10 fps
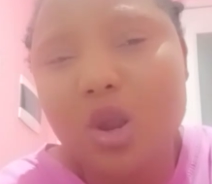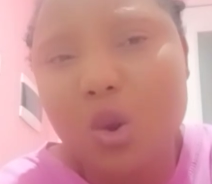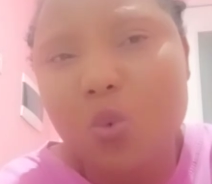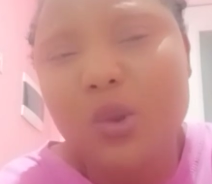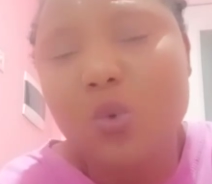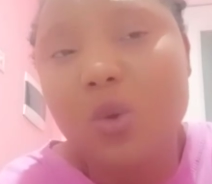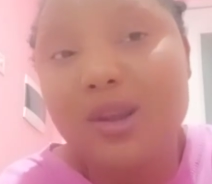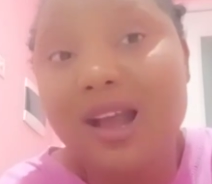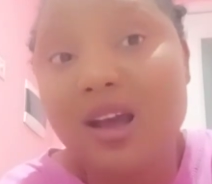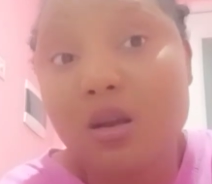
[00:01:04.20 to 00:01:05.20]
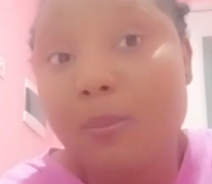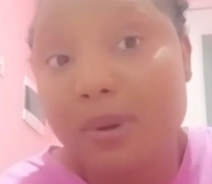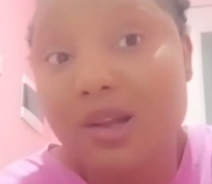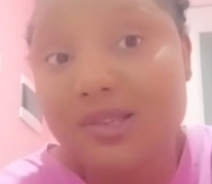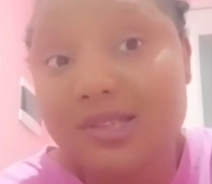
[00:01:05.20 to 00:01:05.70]
When you are with that kind of
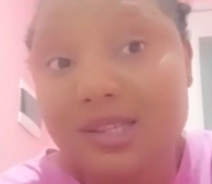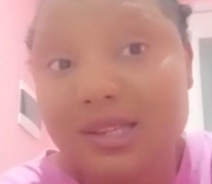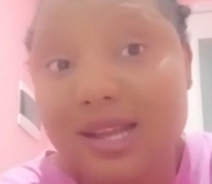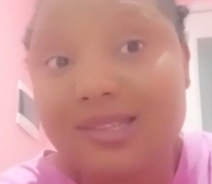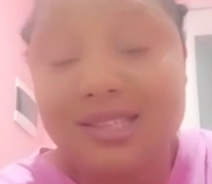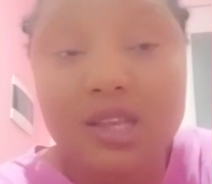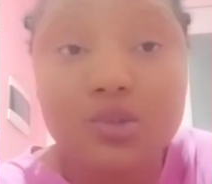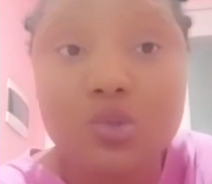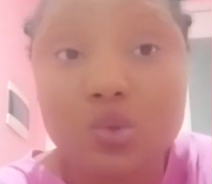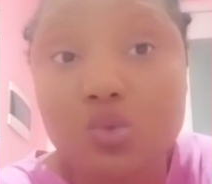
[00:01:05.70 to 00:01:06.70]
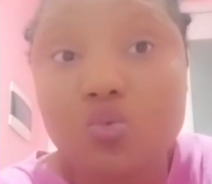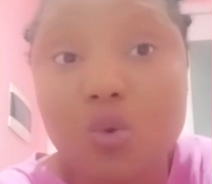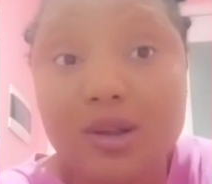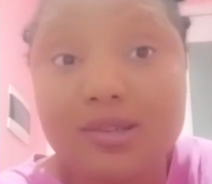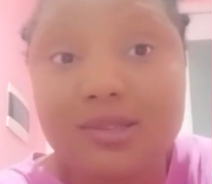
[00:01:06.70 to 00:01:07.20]
person that tells you those
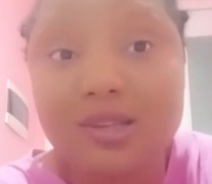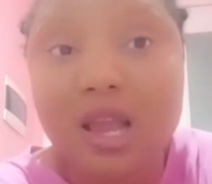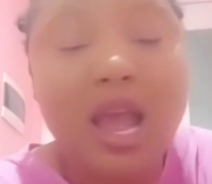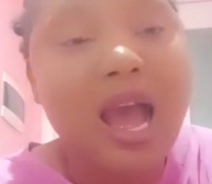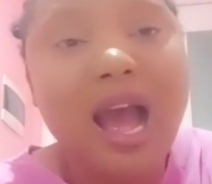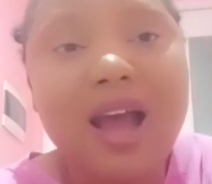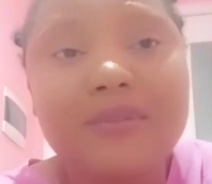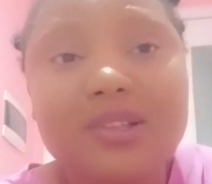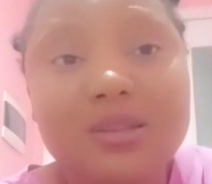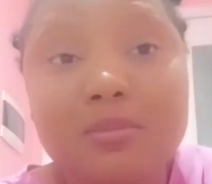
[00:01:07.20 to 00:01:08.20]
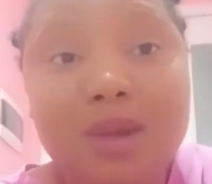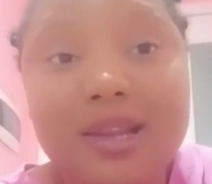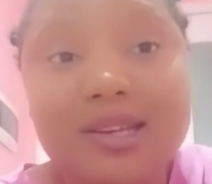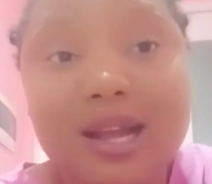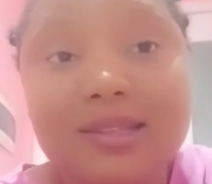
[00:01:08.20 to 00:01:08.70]
words, have it in
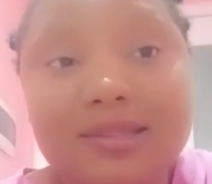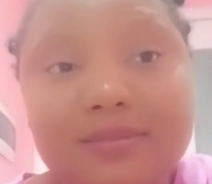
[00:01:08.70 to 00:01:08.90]
mind that